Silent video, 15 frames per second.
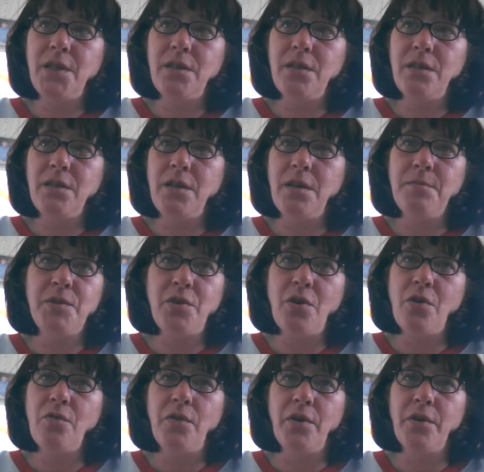Tim
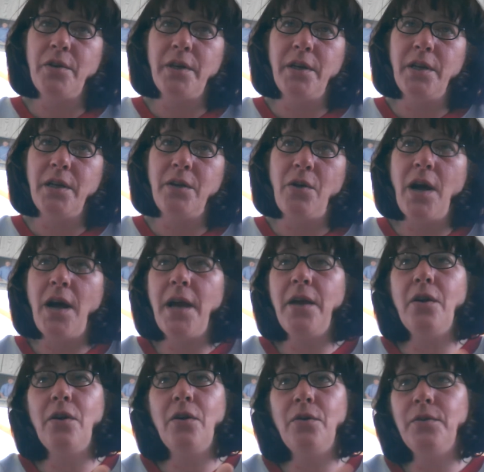Stover in
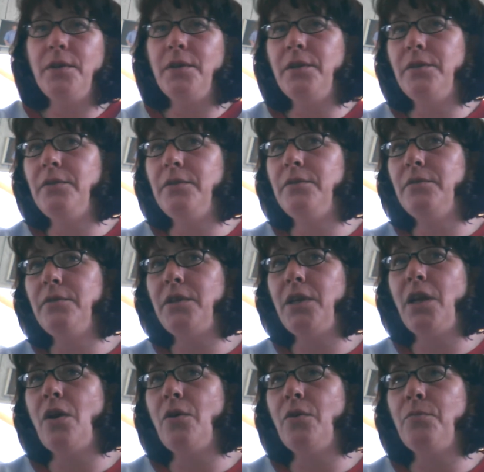Ohio, and,
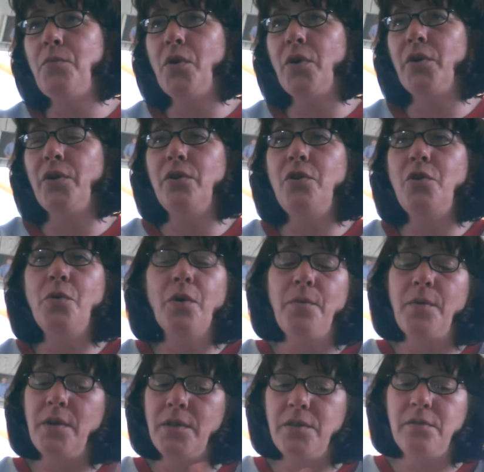more newer
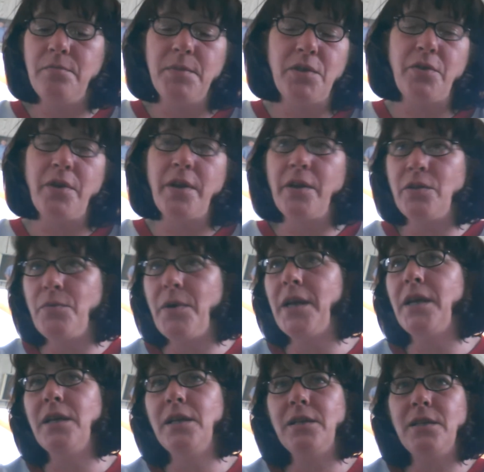ones, Mr. Angus
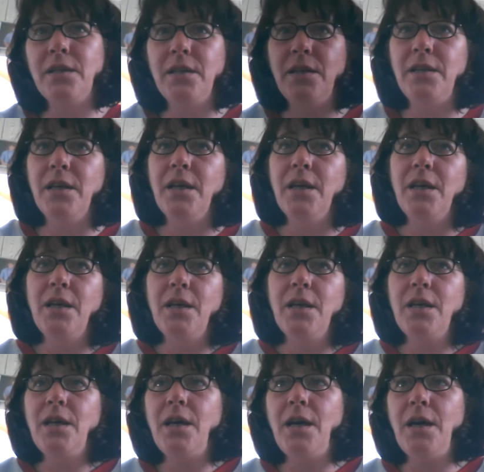Wengus, and
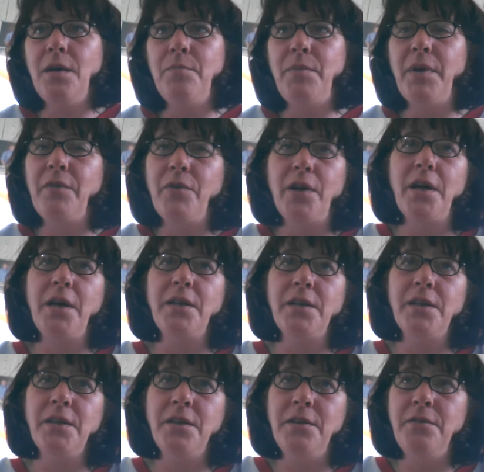Bigfoot
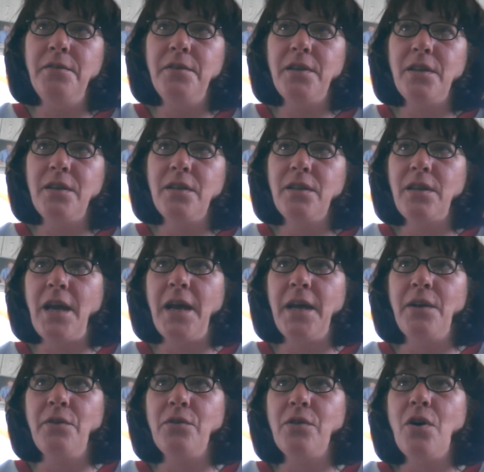hunting guy in
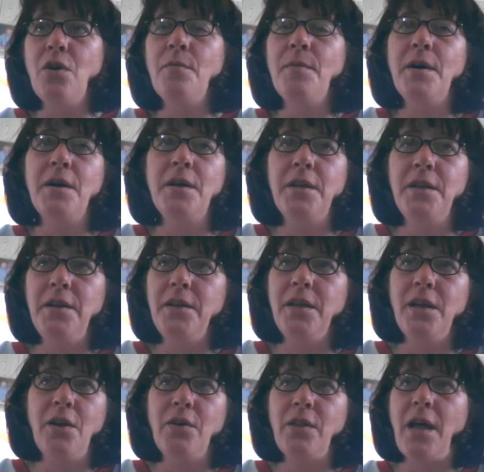Oklahoma, and,
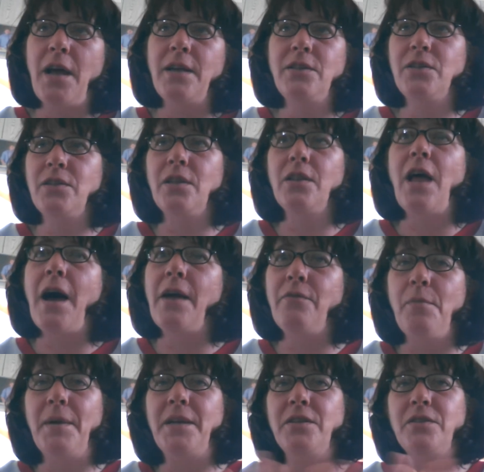a lot of them.
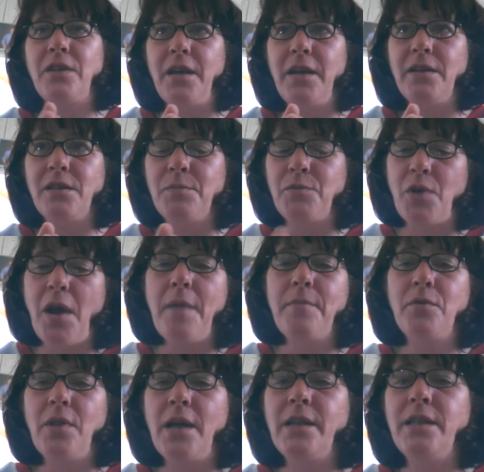I subscribe to a
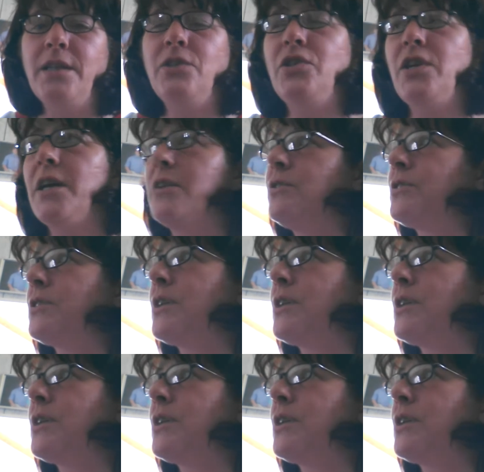lot of these channels.